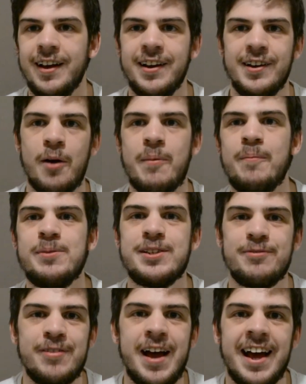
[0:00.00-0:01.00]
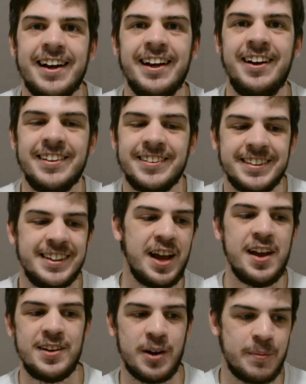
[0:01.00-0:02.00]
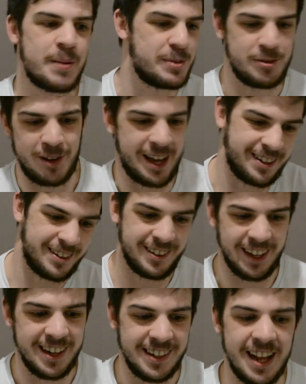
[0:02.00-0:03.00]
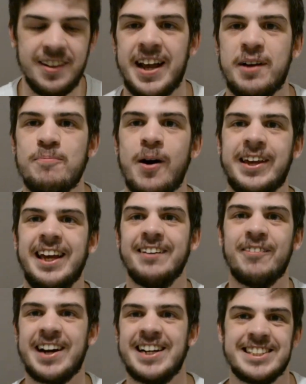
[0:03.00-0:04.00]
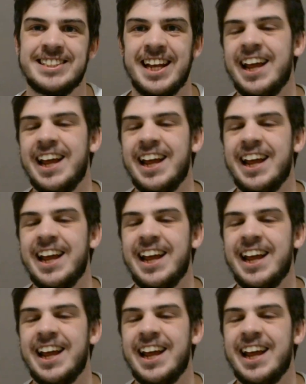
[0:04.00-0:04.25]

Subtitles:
your mum's fat, your mum's fat, and like mocking what I just said.